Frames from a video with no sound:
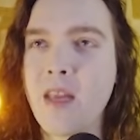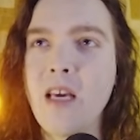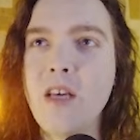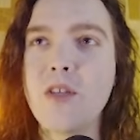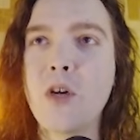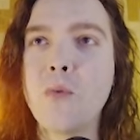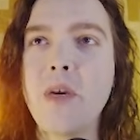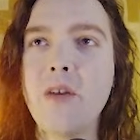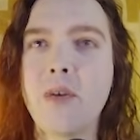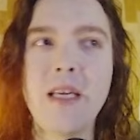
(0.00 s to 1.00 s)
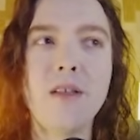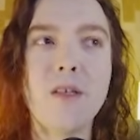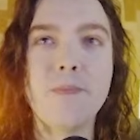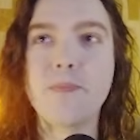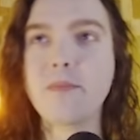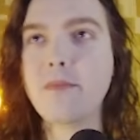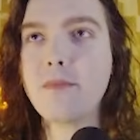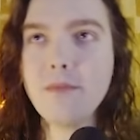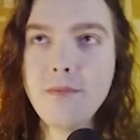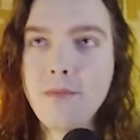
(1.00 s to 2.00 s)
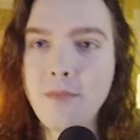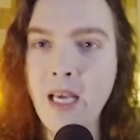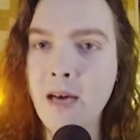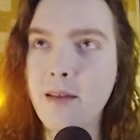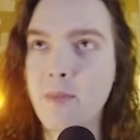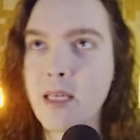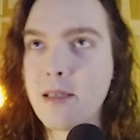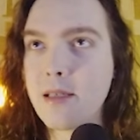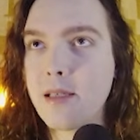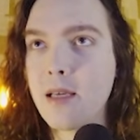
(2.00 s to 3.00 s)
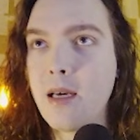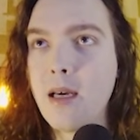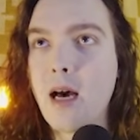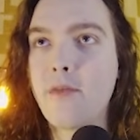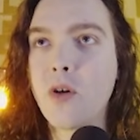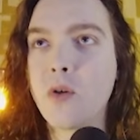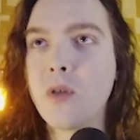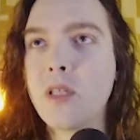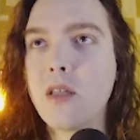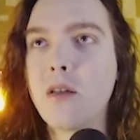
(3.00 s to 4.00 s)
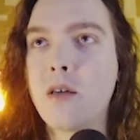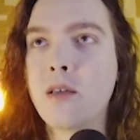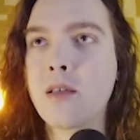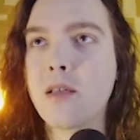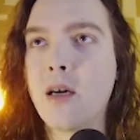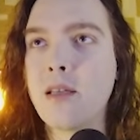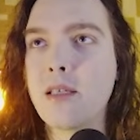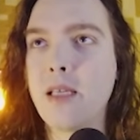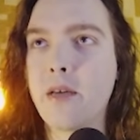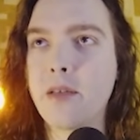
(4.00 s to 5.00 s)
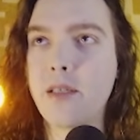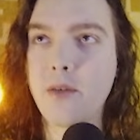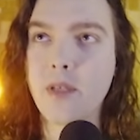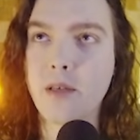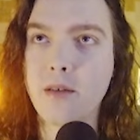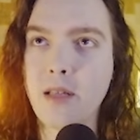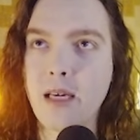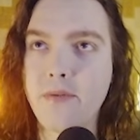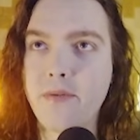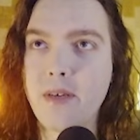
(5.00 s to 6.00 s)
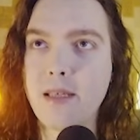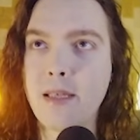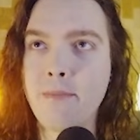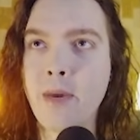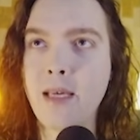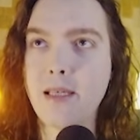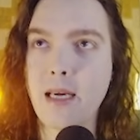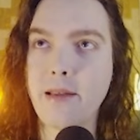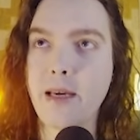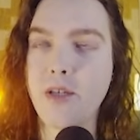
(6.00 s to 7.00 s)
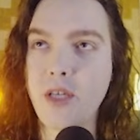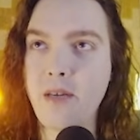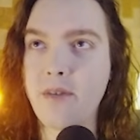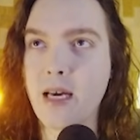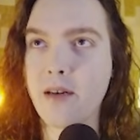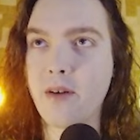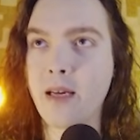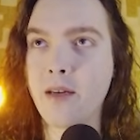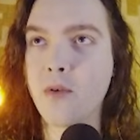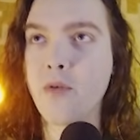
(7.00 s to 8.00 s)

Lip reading: So, it reads, "The alchemists of old long sought the secrets to eternal life. Some might say they achieved that grand goal,